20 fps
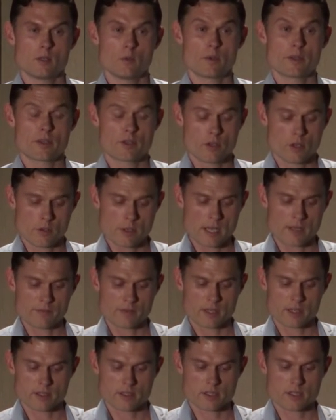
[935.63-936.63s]
with no
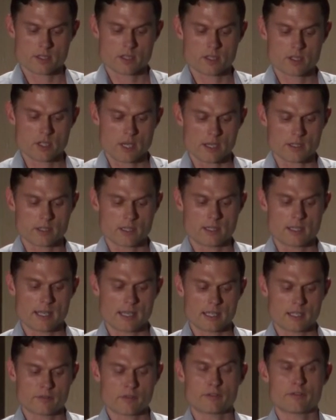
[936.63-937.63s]
evidence to suggest a
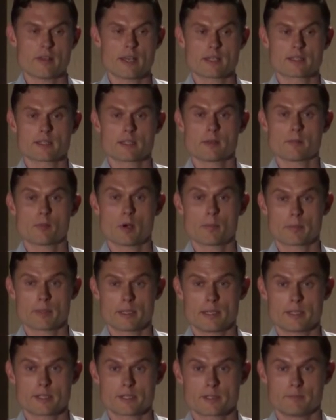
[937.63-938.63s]
negative effect in the
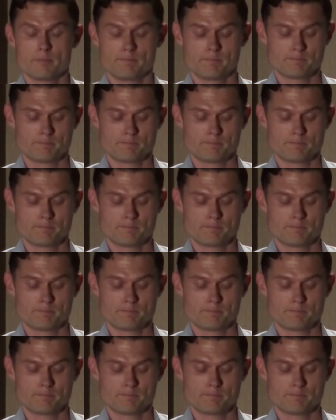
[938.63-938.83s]
population.